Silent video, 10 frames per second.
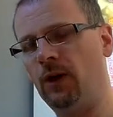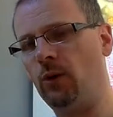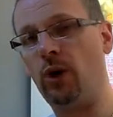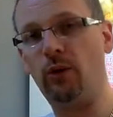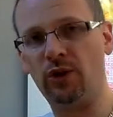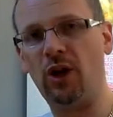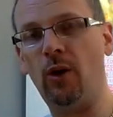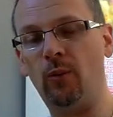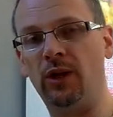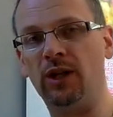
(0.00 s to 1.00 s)
where I was
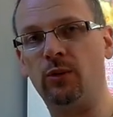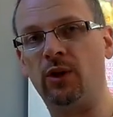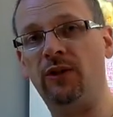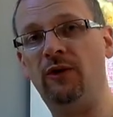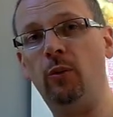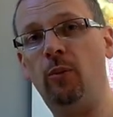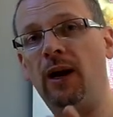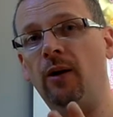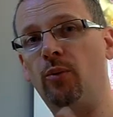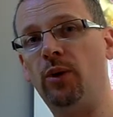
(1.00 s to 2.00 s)
going with this was, if you
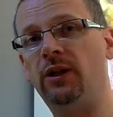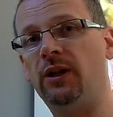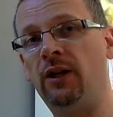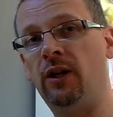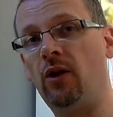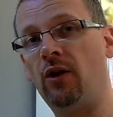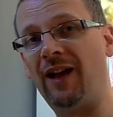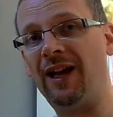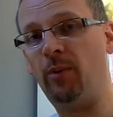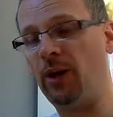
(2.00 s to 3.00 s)
plan on printing in a lot of
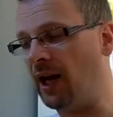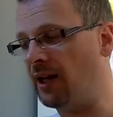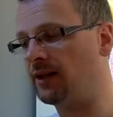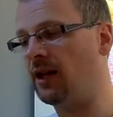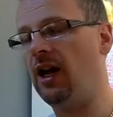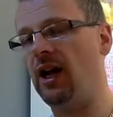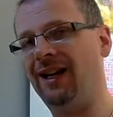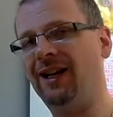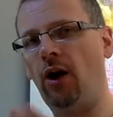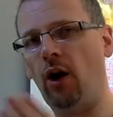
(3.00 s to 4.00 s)
ABS, an
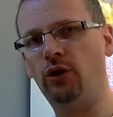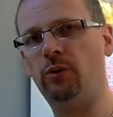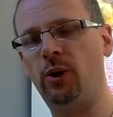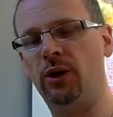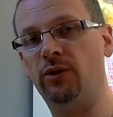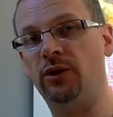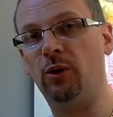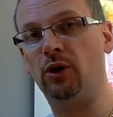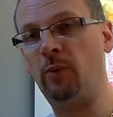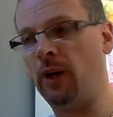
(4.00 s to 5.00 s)
enclosed printer is
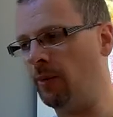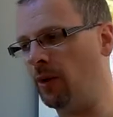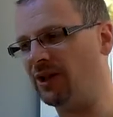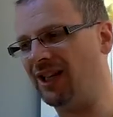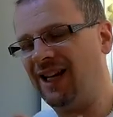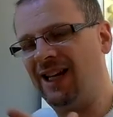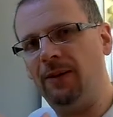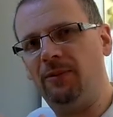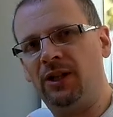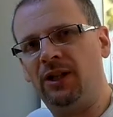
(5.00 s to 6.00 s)
much better because it
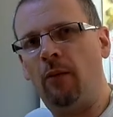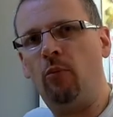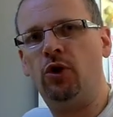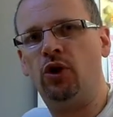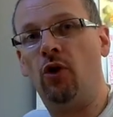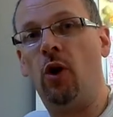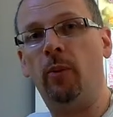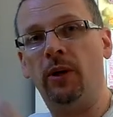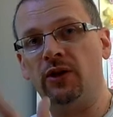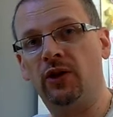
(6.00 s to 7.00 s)
keeps the temperature up
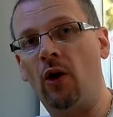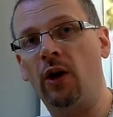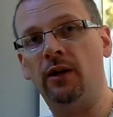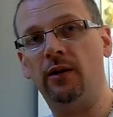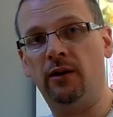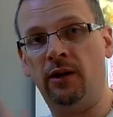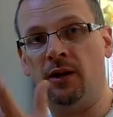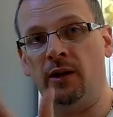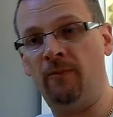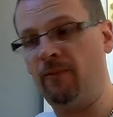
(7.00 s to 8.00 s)
inside
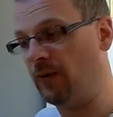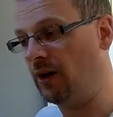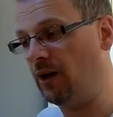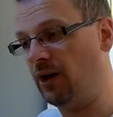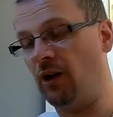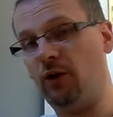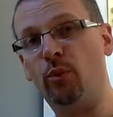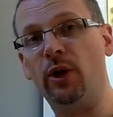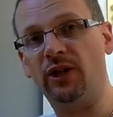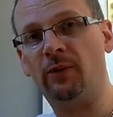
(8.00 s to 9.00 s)
the the
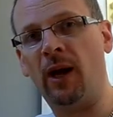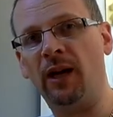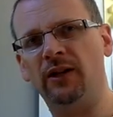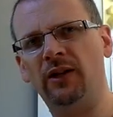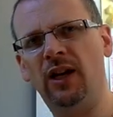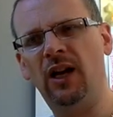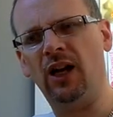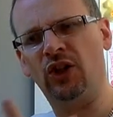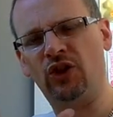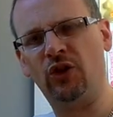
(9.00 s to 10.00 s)
print space
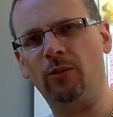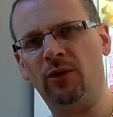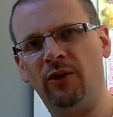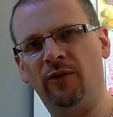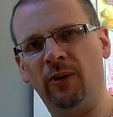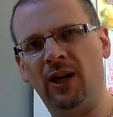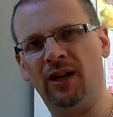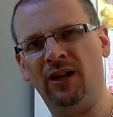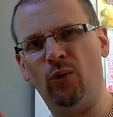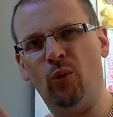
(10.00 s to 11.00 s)
and stops you from
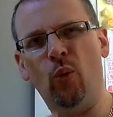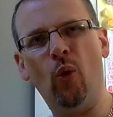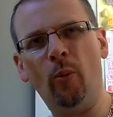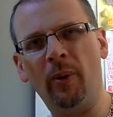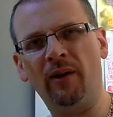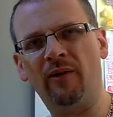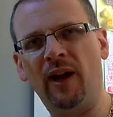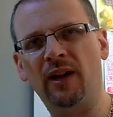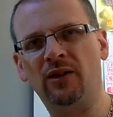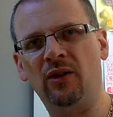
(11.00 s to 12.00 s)
getting all warping
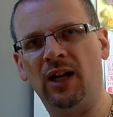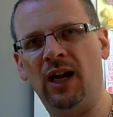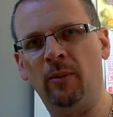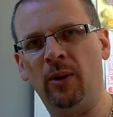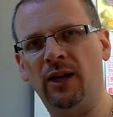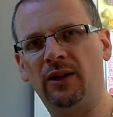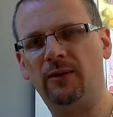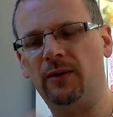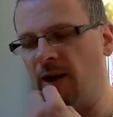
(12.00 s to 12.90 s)
effects on the ABS.